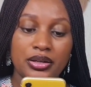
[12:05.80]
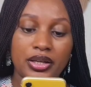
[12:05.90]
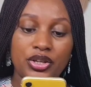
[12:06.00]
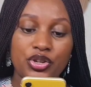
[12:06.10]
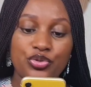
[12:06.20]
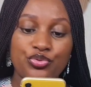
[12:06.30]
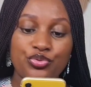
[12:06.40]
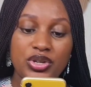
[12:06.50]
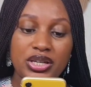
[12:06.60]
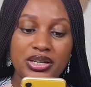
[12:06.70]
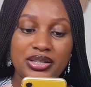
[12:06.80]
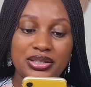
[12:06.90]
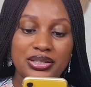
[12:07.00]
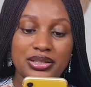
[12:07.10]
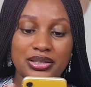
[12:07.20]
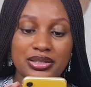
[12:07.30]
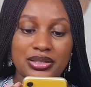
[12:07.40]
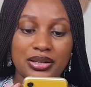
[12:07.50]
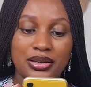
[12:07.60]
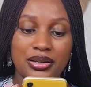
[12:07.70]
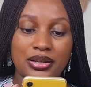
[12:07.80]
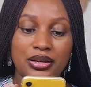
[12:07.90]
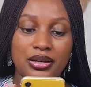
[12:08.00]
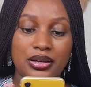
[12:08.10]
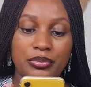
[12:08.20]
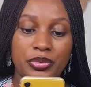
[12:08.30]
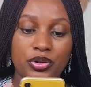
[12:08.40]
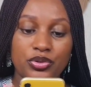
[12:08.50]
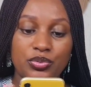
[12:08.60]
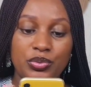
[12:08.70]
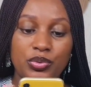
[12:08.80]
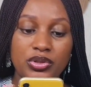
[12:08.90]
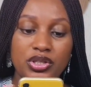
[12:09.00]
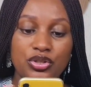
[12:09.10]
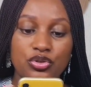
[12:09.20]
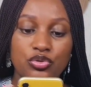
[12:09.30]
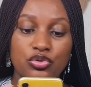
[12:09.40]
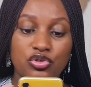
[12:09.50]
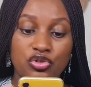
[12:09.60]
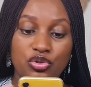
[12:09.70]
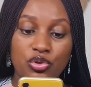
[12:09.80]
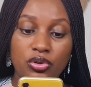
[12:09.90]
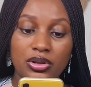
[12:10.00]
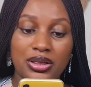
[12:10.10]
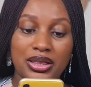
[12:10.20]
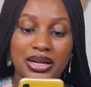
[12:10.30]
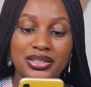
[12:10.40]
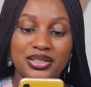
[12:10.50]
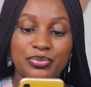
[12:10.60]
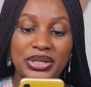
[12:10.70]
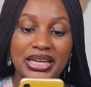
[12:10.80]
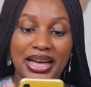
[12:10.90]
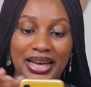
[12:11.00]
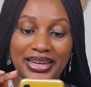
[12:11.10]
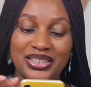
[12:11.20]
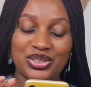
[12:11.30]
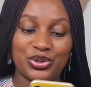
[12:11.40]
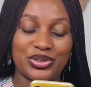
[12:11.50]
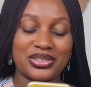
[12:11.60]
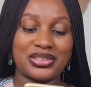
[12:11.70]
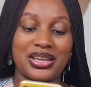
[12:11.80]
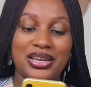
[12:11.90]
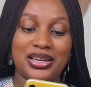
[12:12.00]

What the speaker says: Increase it because we want it to show that it's behind us.